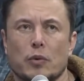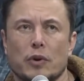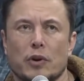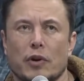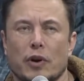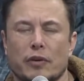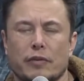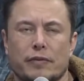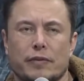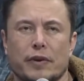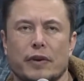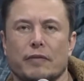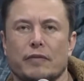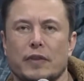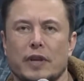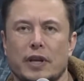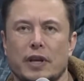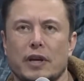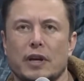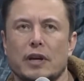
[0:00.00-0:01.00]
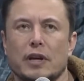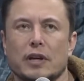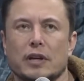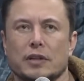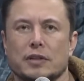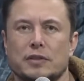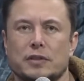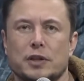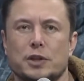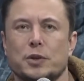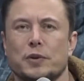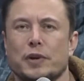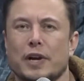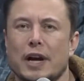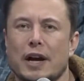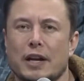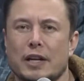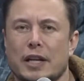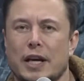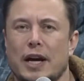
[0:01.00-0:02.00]
going from the constituent
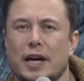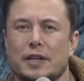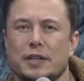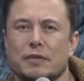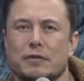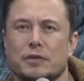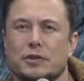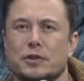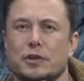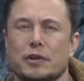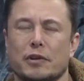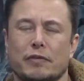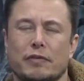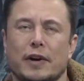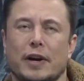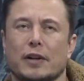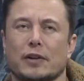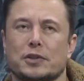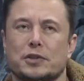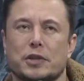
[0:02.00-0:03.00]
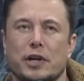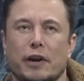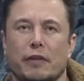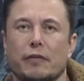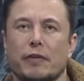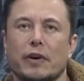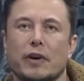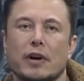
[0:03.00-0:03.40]
atoms to the final shape.